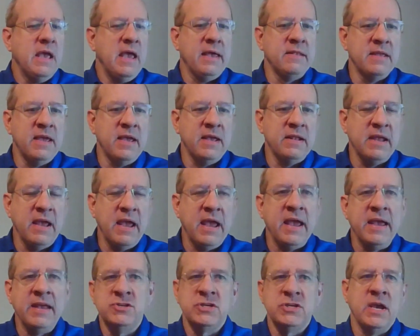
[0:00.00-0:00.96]
and then
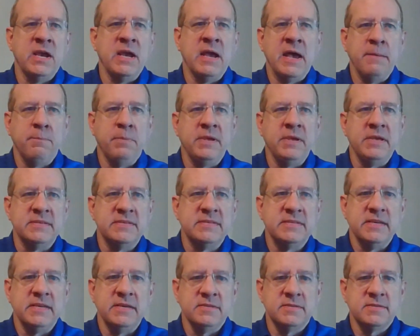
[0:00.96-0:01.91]
edge AI
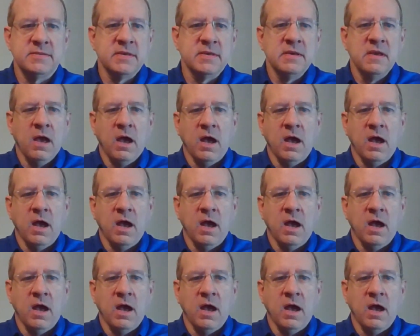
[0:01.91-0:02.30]
PCs.